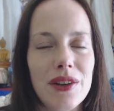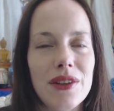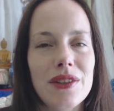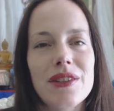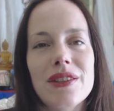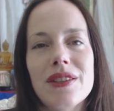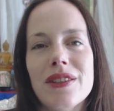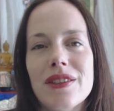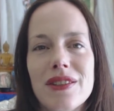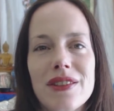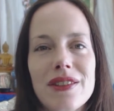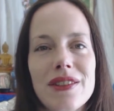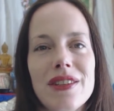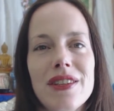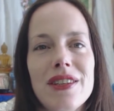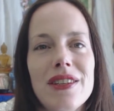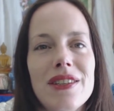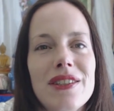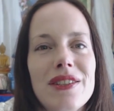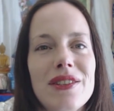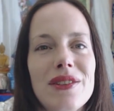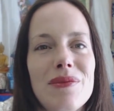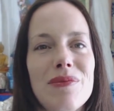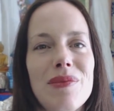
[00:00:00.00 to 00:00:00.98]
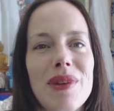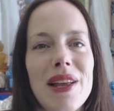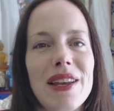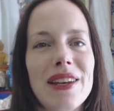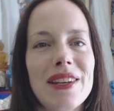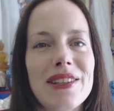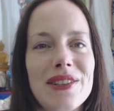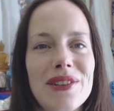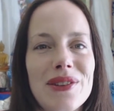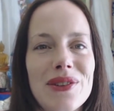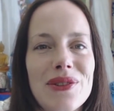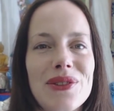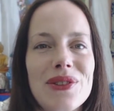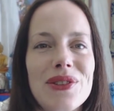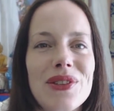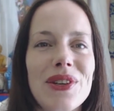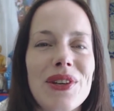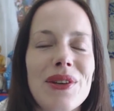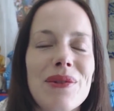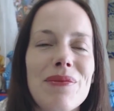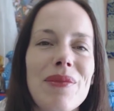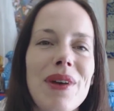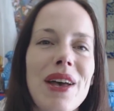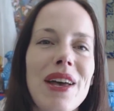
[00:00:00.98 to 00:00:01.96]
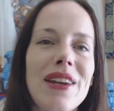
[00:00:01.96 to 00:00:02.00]
since these two planets can also
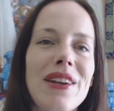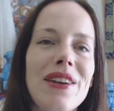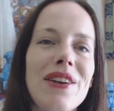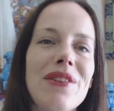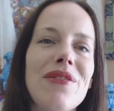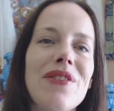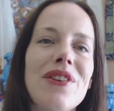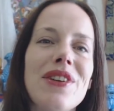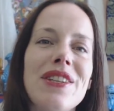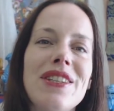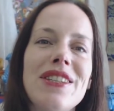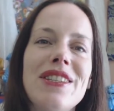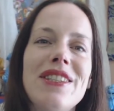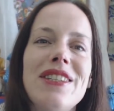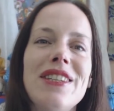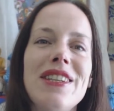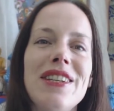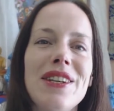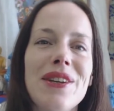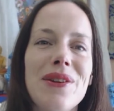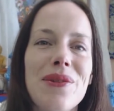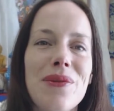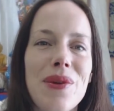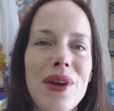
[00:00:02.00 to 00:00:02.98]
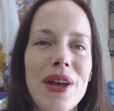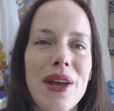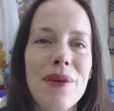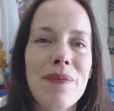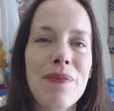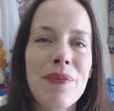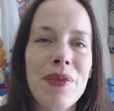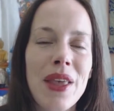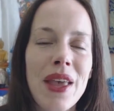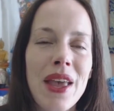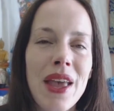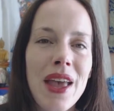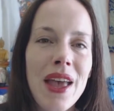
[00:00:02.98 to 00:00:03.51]
combine in a very scenic way.